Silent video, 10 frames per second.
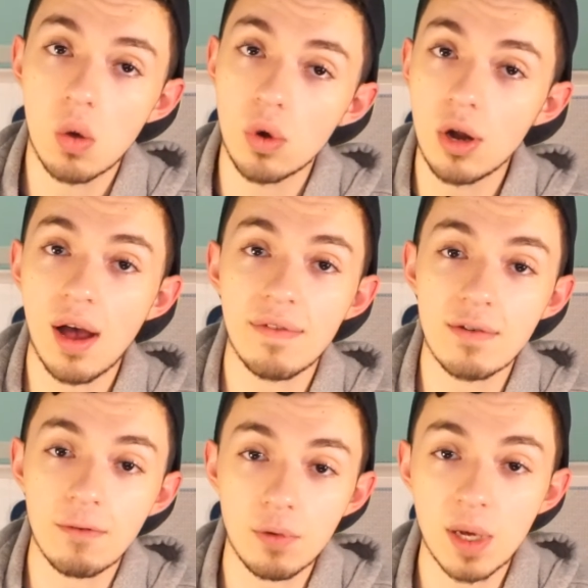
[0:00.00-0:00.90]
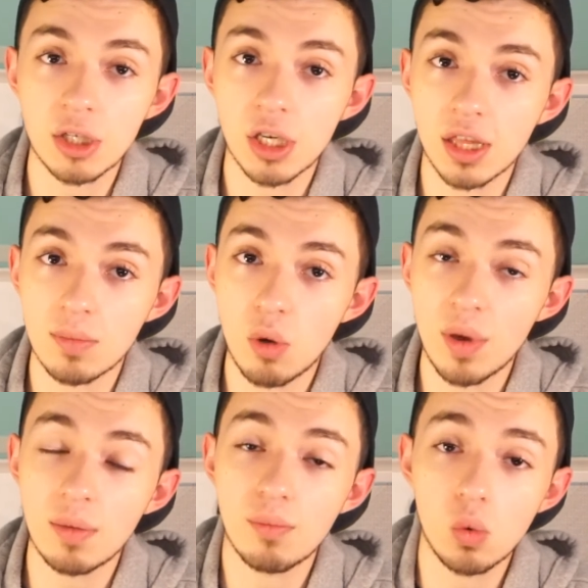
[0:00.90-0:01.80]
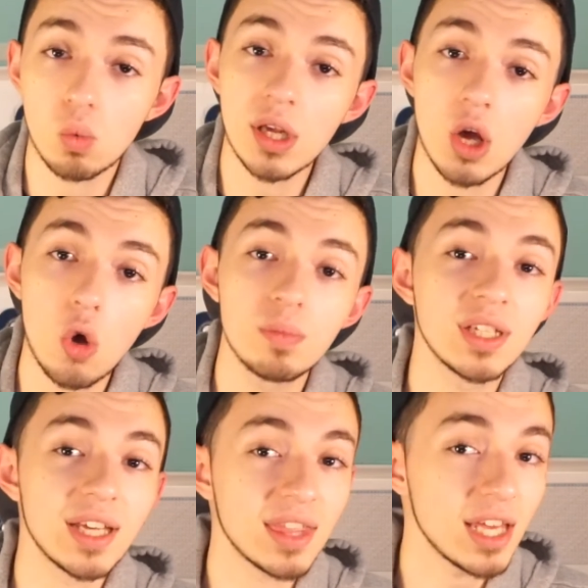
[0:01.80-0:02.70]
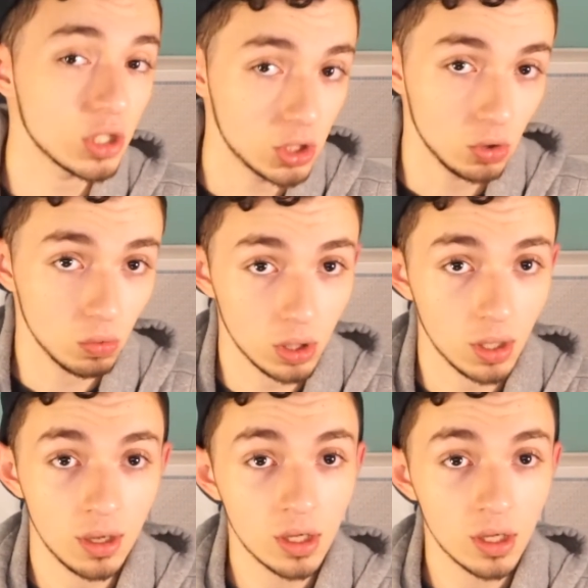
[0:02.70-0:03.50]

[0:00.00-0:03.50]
we don't have that information at the moment, but we hope to get that soon.